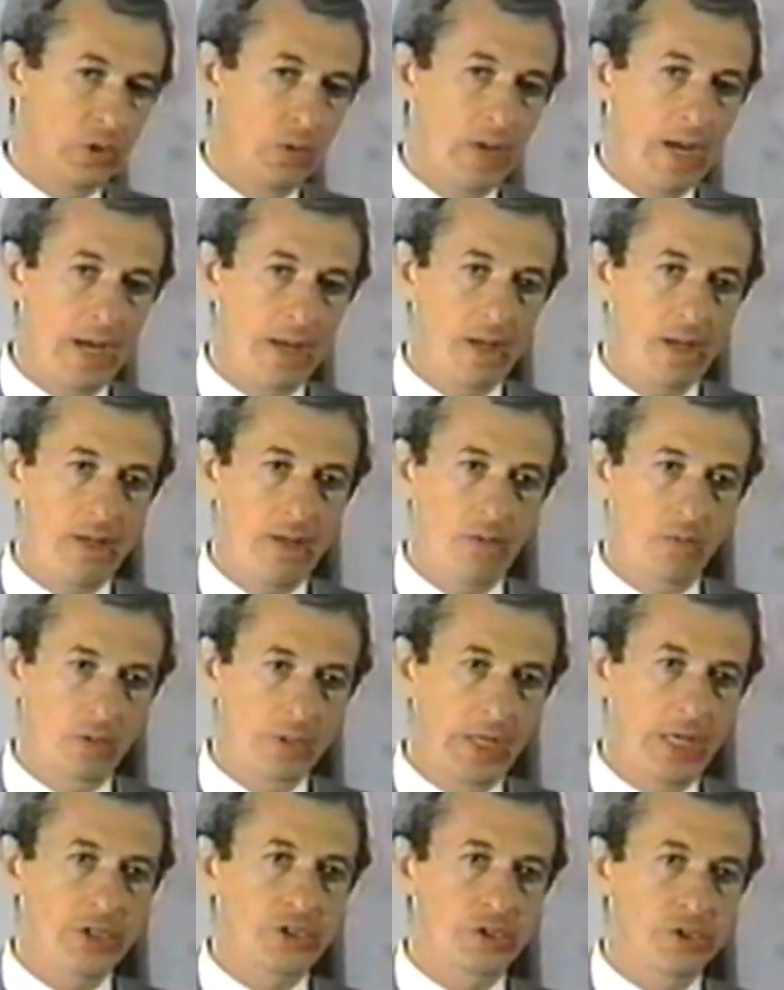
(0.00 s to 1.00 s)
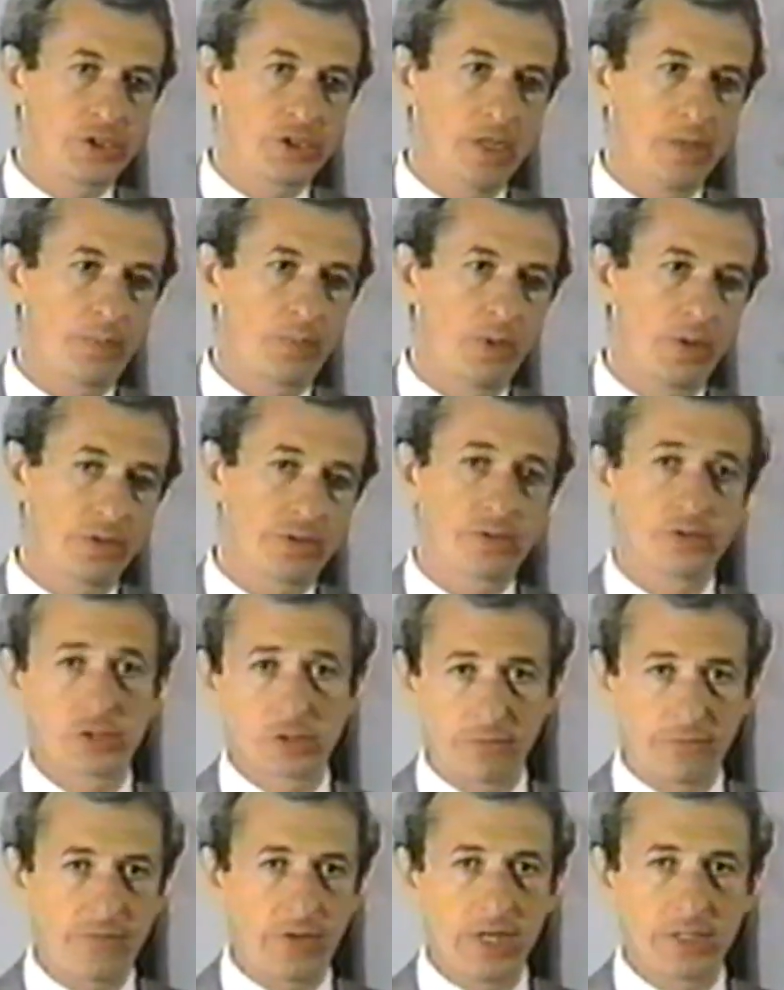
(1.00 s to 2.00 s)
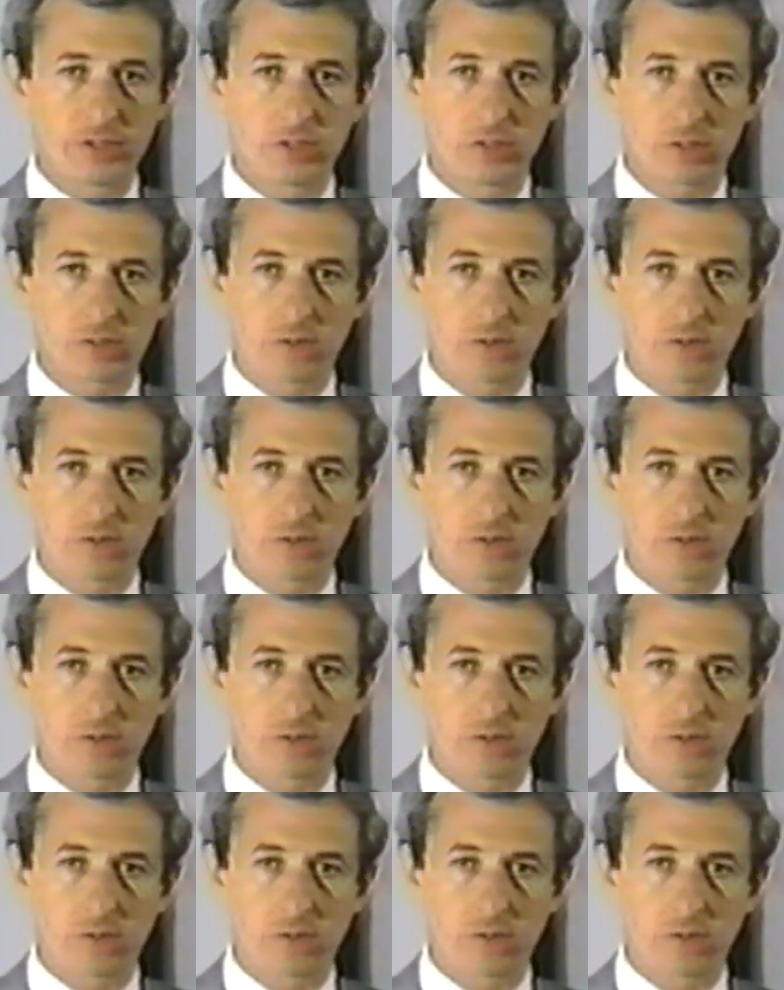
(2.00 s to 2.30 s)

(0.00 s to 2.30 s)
who had a relationship with Sir Francis